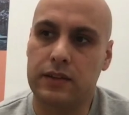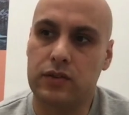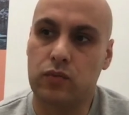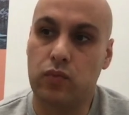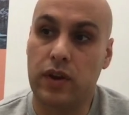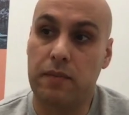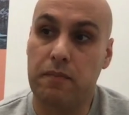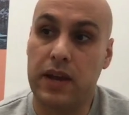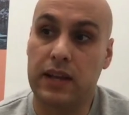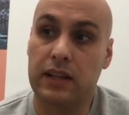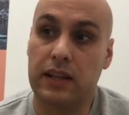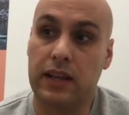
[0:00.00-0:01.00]
we
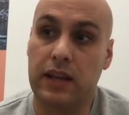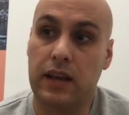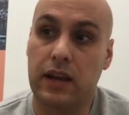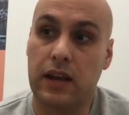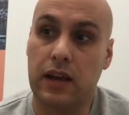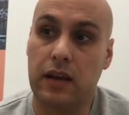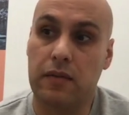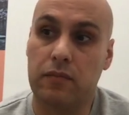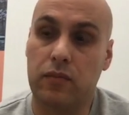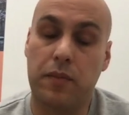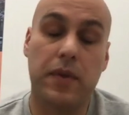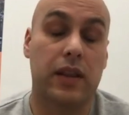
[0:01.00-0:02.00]
mainly
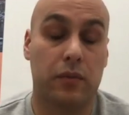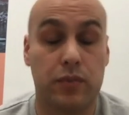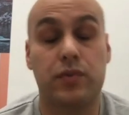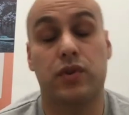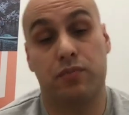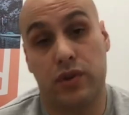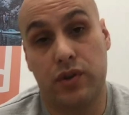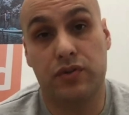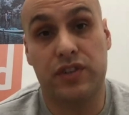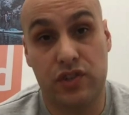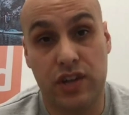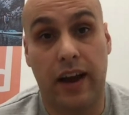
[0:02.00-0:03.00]

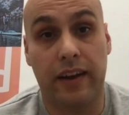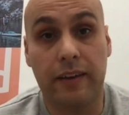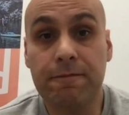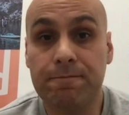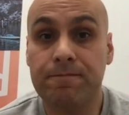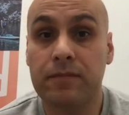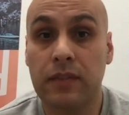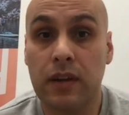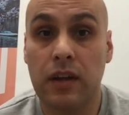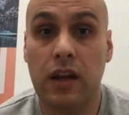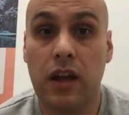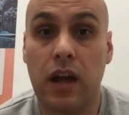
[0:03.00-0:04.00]
produce in China,
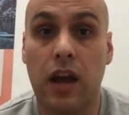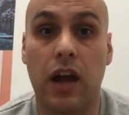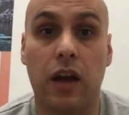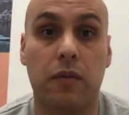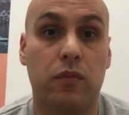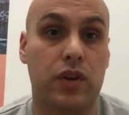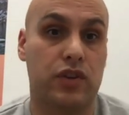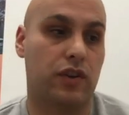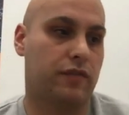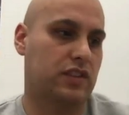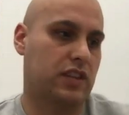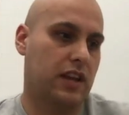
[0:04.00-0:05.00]
which
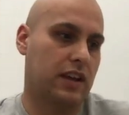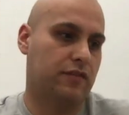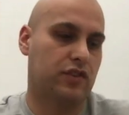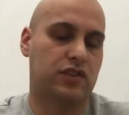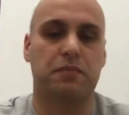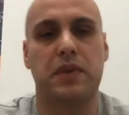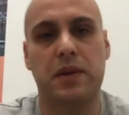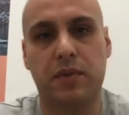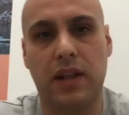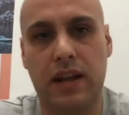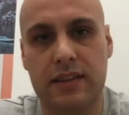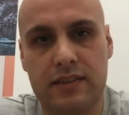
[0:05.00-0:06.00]
obviously for some
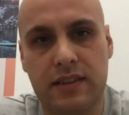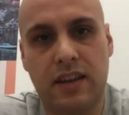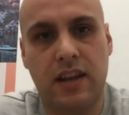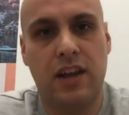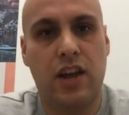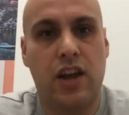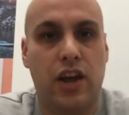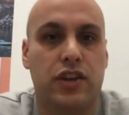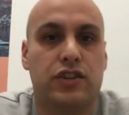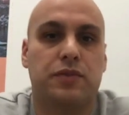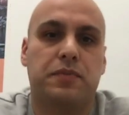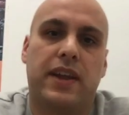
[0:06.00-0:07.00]
people has
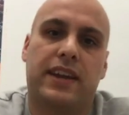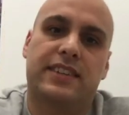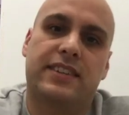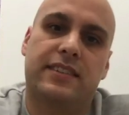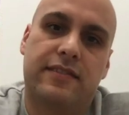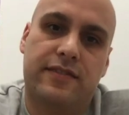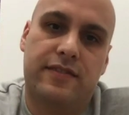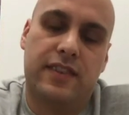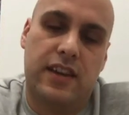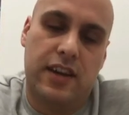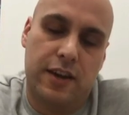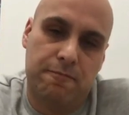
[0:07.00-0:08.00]
some negative
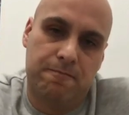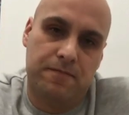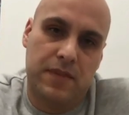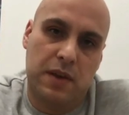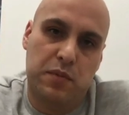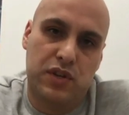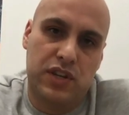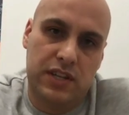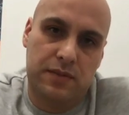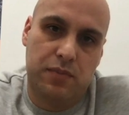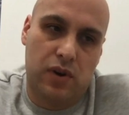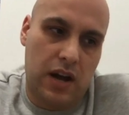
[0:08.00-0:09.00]

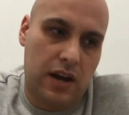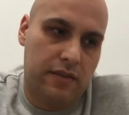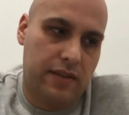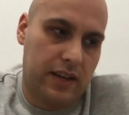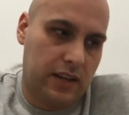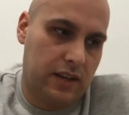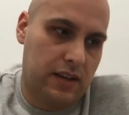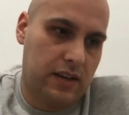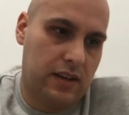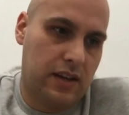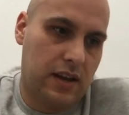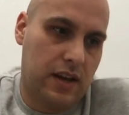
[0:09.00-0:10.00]
images, but I think
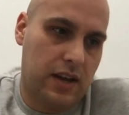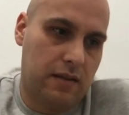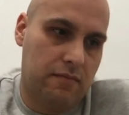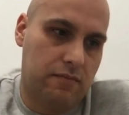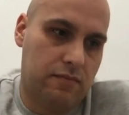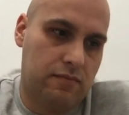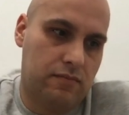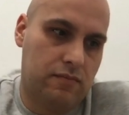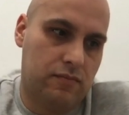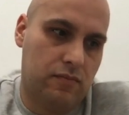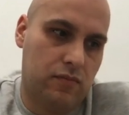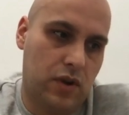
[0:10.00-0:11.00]

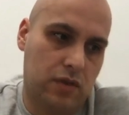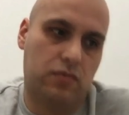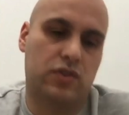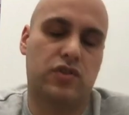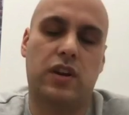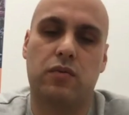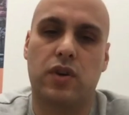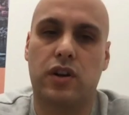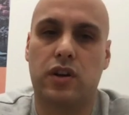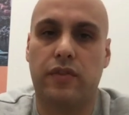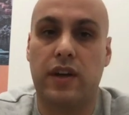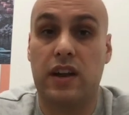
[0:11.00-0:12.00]
we're trying to
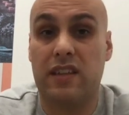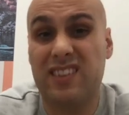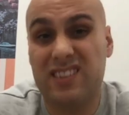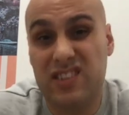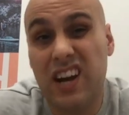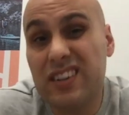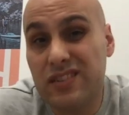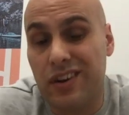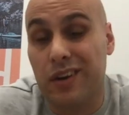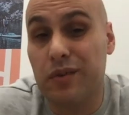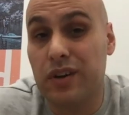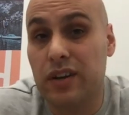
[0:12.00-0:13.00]
work on that, and I think China's
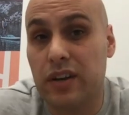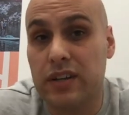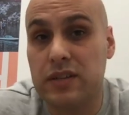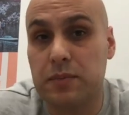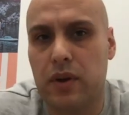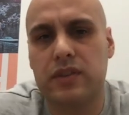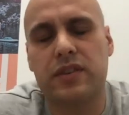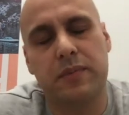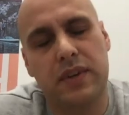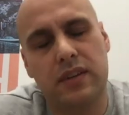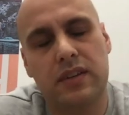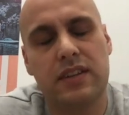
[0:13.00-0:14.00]
trying to work on it, to be honest. I
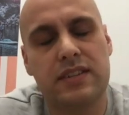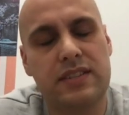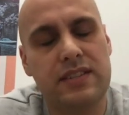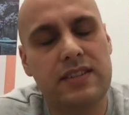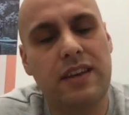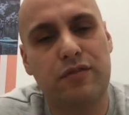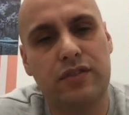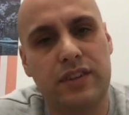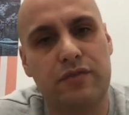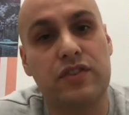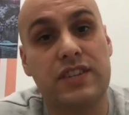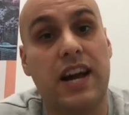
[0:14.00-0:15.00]
mean, there's several
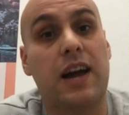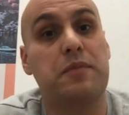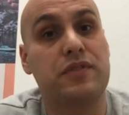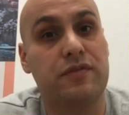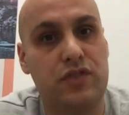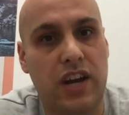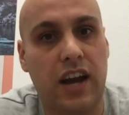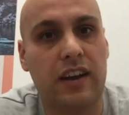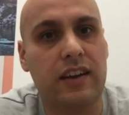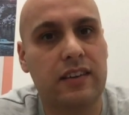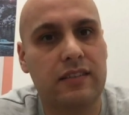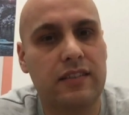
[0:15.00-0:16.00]
different types of
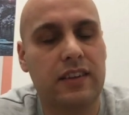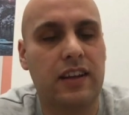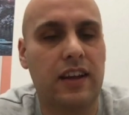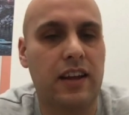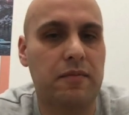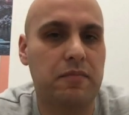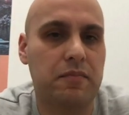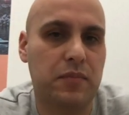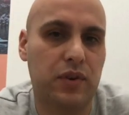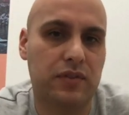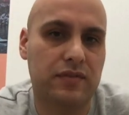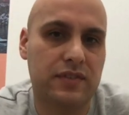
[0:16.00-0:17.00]
China,
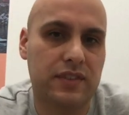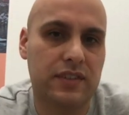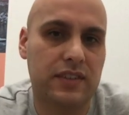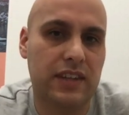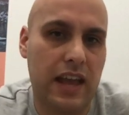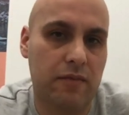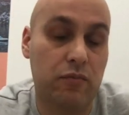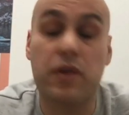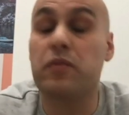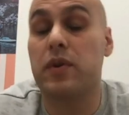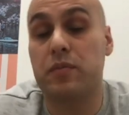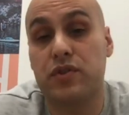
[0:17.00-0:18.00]
but yeah,
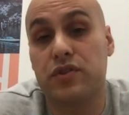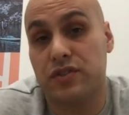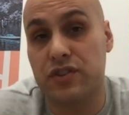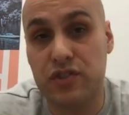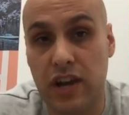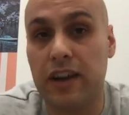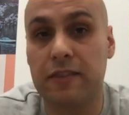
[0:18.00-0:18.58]
we produce in China.